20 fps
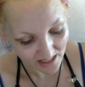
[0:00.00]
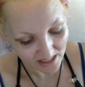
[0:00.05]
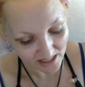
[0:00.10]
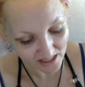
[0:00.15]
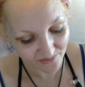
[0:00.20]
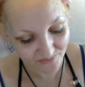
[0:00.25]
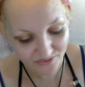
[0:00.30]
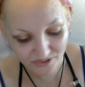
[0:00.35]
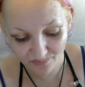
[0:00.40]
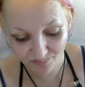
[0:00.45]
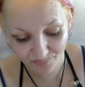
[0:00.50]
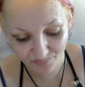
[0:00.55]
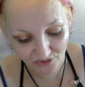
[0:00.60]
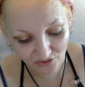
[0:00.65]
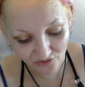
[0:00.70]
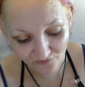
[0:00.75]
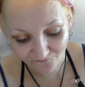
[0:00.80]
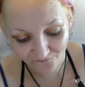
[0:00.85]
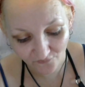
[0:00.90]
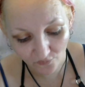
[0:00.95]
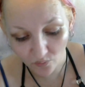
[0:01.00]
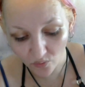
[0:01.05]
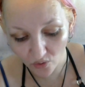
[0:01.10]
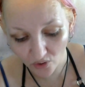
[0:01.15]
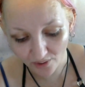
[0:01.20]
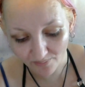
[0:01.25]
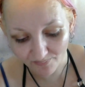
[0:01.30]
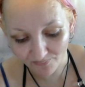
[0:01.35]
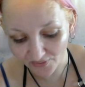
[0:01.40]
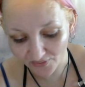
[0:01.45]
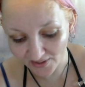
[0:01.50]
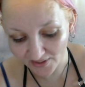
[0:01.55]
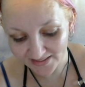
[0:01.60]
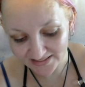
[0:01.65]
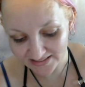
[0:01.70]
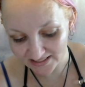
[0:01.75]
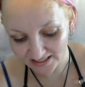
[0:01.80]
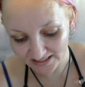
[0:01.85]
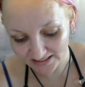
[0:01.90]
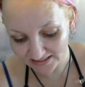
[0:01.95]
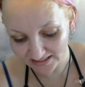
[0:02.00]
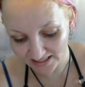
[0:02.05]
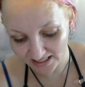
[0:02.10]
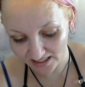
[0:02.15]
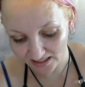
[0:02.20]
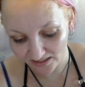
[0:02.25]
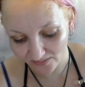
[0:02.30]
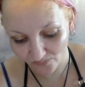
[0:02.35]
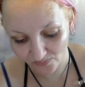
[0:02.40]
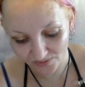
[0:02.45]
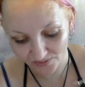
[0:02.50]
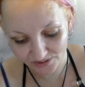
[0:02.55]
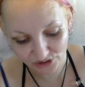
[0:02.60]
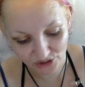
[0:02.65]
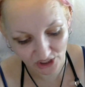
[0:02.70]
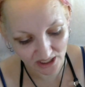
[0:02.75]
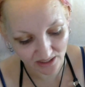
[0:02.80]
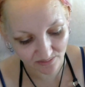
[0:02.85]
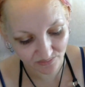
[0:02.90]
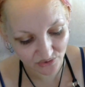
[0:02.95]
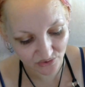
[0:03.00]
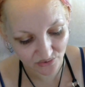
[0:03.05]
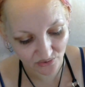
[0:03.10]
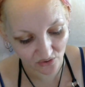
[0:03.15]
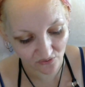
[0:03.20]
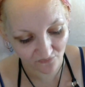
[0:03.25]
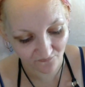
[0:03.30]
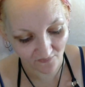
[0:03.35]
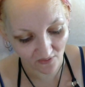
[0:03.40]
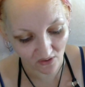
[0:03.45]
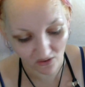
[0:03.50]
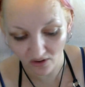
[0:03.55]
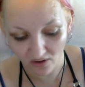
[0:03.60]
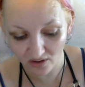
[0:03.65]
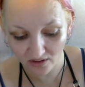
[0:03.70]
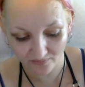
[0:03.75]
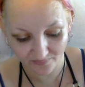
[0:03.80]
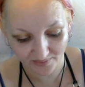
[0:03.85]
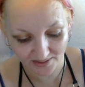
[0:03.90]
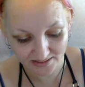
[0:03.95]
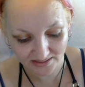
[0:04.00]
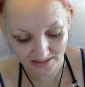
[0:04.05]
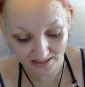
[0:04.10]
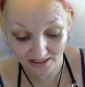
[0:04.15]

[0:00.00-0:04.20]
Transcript: It was a beautiful, warm, bright, sunny day when James drove all of us,